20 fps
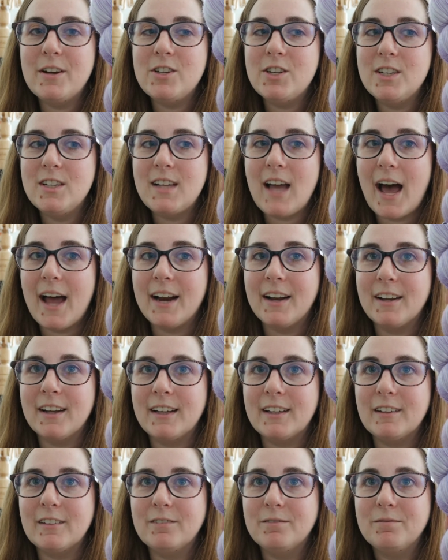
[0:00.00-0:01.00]
and she's had
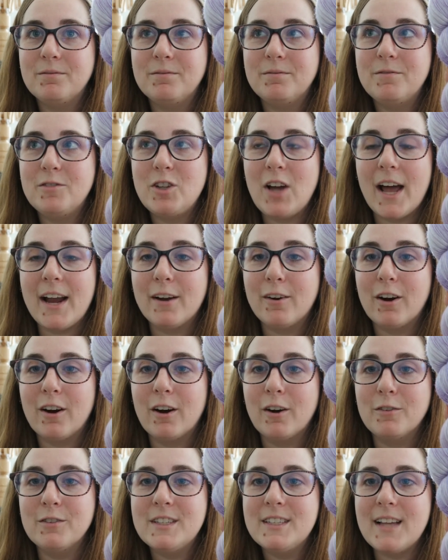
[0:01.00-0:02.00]
a she had her
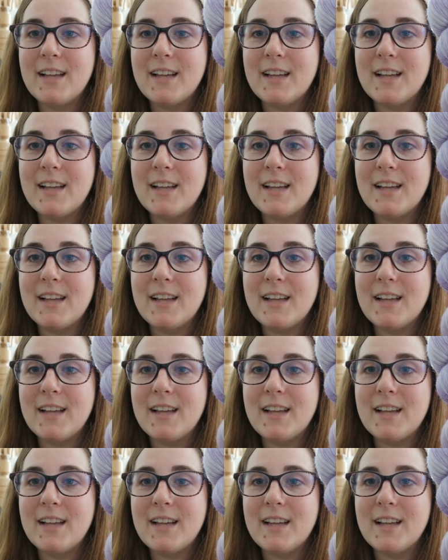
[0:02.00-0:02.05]
own